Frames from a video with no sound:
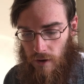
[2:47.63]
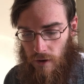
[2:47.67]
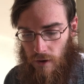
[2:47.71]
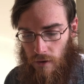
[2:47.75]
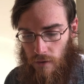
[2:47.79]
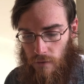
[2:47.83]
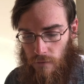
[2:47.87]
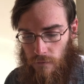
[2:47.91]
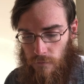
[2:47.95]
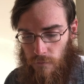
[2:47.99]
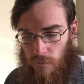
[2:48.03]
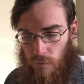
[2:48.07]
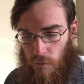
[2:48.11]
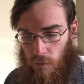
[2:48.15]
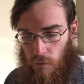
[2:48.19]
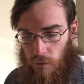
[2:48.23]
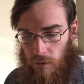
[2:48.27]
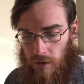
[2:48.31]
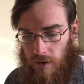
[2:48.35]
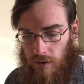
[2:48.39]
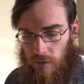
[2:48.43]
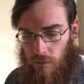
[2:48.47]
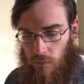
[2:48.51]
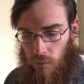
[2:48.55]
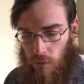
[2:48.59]
For
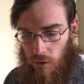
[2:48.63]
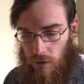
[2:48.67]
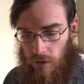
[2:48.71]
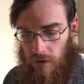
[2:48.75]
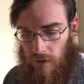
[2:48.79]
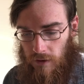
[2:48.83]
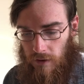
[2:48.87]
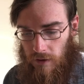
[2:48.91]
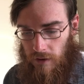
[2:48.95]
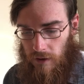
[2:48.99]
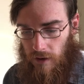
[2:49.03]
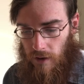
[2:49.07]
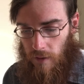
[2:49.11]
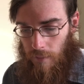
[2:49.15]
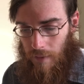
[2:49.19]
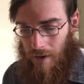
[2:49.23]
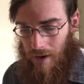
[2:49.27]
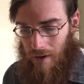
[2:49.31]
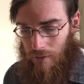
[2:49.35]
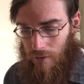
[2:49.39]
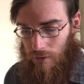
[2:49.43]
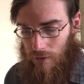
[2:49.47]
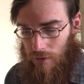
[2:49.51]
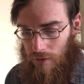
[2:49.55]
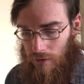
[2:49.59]
in working
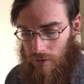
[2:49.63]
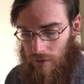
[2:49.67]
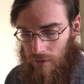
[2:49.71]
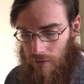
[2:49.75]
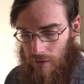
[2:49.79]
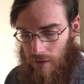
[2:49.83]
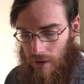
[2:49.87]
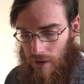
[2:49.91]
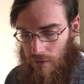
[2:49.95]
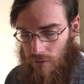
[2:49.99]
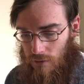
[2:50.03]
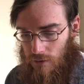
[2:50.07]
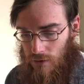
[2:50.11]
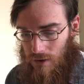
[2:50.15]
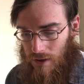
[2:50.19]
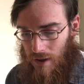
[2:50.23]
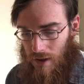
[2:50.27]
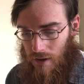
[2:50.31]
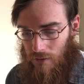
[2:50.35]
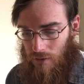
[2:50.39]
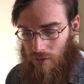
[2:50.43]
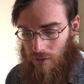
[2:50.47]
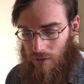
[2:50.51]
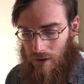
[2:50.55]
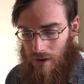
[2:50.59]
about her thou
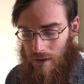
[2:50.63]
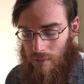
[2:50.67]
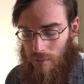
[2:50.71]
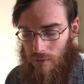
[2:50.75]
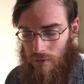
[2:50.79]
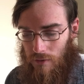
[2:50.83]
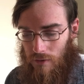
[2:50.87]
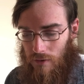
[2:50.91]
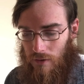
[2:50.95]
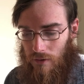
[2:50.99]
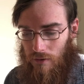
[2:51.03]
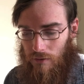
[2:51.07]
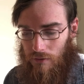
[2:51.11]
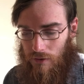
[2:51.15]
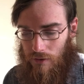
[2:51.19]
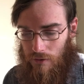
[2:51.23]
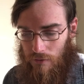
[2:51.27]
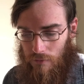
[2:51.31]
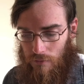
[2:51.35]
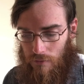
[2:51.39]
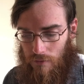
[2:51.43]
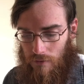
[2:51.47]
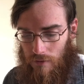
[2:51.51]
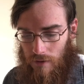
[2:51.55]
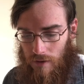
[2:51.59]
shalt labor a
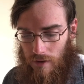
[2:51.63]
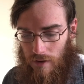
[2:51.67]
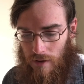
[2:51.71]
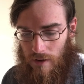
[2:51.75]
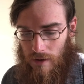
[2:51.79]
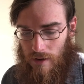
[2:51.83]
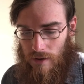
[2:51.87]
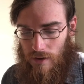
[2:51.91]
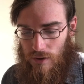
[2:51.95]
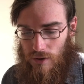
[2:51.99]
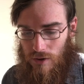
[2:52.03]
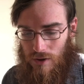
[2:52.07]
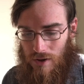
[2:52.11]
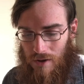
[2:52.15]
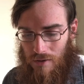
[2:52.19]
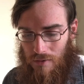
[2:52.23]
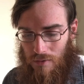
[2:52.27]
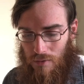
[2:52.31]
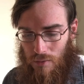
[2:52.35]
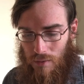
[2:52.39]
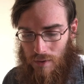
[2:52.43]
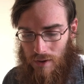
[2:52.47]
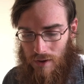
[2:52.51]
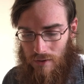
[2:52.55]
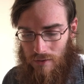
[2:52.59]
little, and shalt
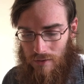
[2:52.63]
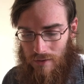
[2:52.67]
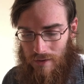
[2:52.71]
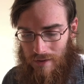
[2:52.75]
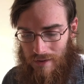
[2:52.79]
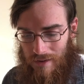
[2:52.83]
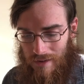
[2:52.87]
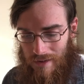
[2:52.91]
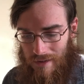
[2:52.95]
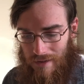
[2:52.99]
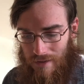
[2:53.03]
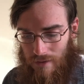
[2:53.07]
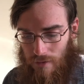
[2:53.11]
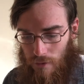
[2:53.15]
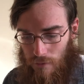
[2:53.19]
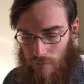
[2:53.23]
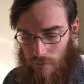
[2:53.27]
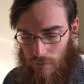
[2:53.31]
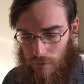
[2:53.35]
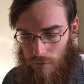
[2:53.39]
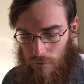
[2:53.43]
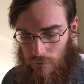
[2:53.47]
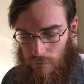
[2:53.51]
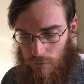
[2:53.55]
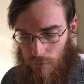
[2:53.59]
quickly eat of
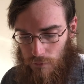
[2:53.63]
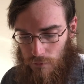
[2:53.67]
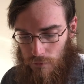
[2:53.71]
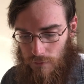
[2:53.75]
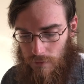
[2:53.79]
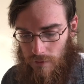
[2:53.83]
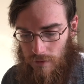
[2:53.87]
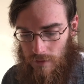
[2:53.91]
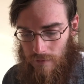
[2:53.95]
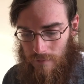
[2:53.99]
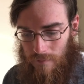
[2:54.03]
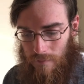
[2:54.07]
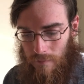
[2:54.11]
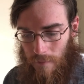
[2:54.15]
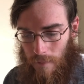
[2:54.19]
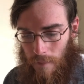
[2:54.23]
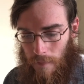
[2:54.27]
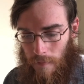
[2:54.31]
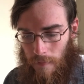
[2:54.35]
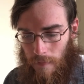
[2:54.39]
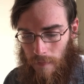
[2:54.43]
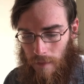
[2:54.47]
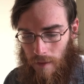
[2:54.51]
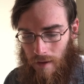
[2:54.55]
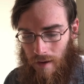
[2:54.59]
her fruits.
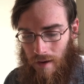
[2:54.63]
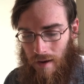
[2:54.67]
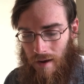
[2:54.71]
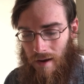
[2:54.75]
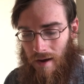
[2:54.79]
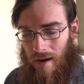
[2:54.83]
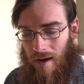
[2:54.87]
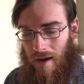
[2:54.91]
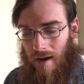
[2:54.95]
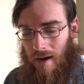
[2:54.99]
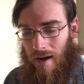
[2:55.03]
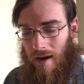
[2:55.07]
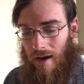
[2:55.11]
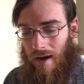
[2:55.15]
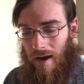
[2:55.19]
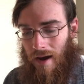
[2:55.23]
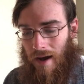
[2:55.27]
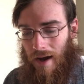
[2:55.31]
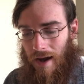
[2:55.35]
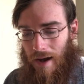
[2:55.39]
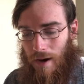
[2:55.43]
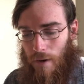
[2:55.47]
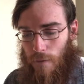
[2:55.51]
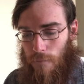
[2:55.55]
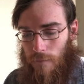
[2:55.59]

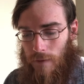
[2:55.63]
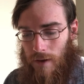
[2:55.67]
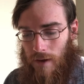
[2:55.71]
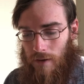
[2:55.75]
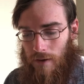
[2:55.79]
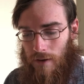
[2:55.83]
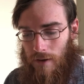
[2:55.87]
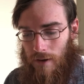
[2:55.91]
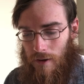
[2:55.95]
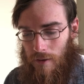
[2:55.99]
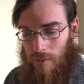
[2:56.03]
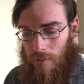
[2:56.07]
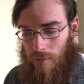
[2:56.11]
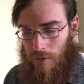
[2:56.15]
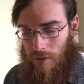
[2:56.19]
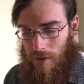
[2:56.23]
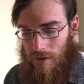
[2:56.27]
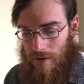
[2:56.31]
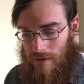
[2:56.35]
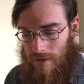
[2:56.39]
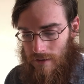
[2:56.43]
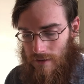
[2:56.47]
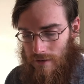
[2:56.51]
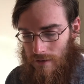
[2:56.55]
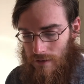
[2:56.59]
How very
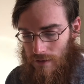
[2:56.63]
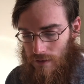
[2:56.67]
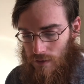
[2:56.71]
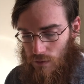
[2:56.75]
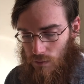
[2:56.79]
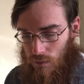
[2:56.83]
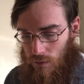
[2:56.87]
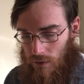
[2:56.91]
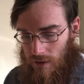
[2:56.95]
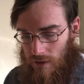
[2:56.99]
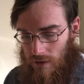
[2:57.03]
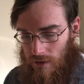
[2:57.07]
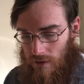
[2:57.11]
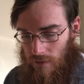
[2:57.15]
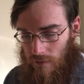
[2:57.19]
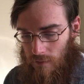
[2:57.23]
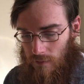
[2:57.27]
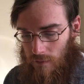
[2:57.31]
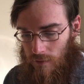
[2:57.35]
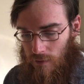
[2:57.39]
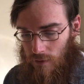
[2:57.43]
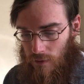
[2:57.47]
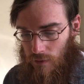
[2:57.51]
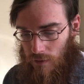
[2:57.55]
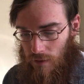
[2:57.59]
unpleasant is
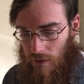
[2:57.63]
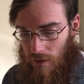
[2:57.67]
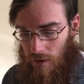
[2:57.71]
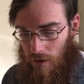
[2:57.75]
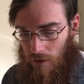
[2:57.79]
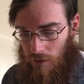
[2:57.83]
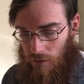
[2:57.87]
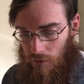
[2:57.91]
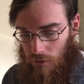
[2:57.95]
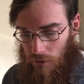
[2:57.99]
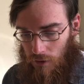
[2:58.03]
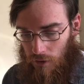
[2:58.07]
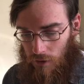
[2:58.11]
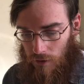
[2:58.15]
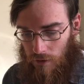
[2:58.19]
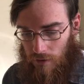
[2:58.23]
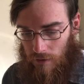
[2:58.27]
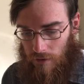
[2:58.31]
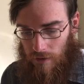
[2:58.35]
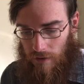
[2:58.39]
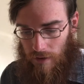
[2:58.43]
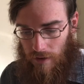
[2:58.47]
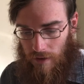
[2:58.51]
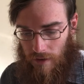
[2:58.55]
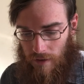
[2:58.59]
wisdom to the
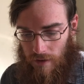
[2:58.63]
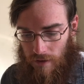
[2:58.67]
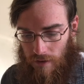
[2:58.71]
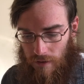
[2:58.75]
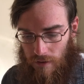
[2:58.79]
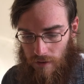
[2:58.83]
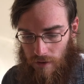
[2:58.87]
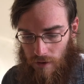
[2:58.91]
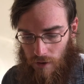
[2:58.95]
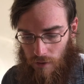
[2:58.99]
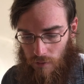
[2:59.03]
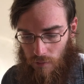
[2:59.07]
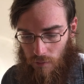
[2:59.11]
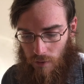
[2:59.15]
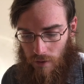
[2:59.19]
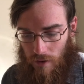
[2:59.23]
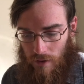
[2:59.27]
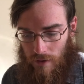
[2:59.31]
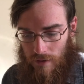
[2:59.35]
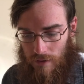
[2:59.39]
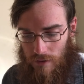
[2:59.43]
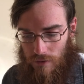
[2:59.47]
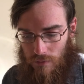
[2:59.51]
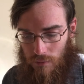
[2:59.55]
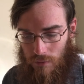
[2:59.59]
unlearned, and the
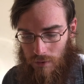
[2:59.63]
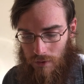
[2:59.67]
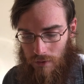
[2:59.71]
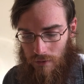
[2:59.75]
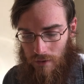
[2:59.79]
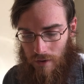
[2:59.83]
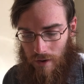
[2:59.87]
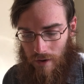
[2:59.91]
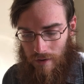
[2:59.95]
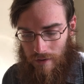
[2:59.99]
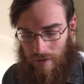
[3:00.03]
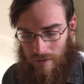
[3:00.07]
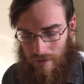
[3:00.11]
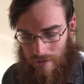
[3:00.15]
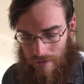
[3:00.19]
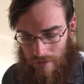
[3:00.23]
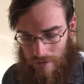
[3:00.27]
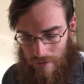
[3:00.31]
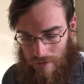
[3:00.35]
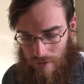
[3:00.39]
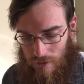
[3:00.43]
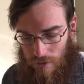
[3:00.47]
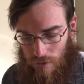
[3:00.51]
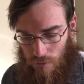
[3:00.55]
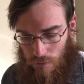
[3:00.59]
unwise will not
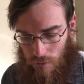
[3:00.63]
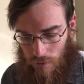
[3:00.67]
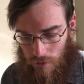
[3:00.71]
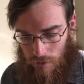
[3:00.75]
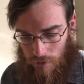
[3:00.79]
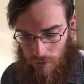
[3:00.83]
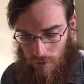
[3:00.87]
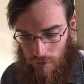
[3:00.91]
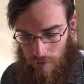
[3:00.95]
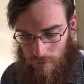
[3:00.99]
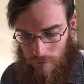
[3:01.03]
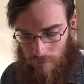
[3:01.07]
continue with her.